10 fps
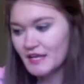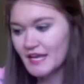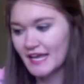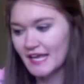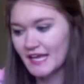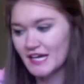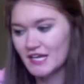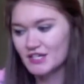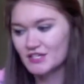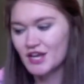
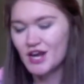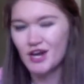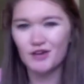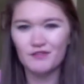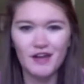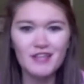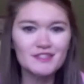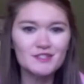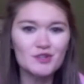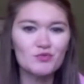and her
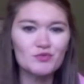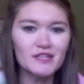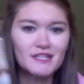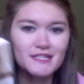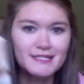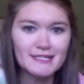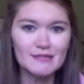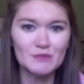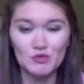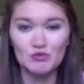friends don't really
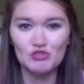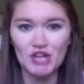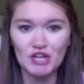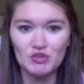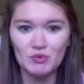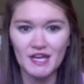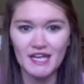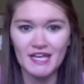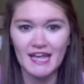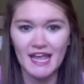seem too
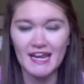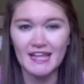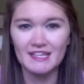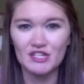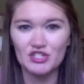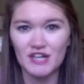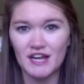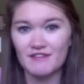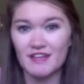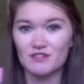genuine, and I think she
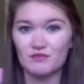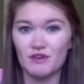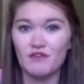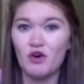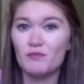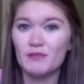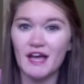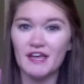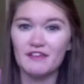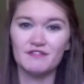kind of has a rough home
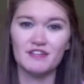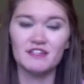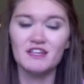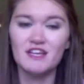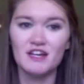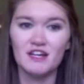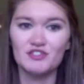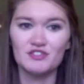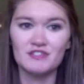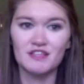life and
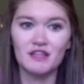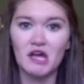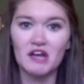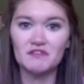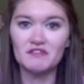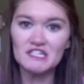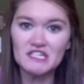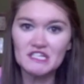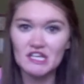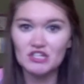just a lot of
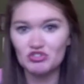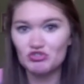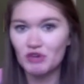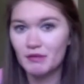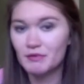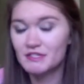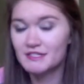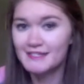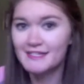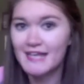teenage
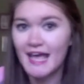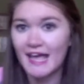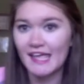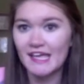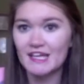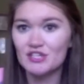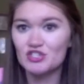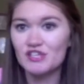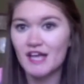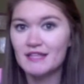troubles, and
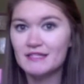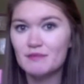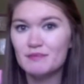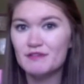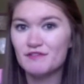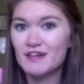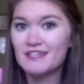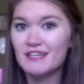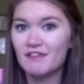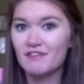she ends up
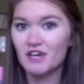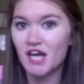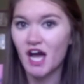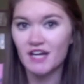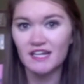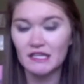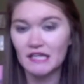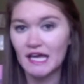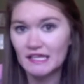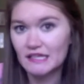befriending a very
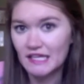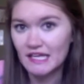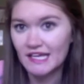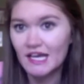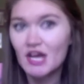unlikely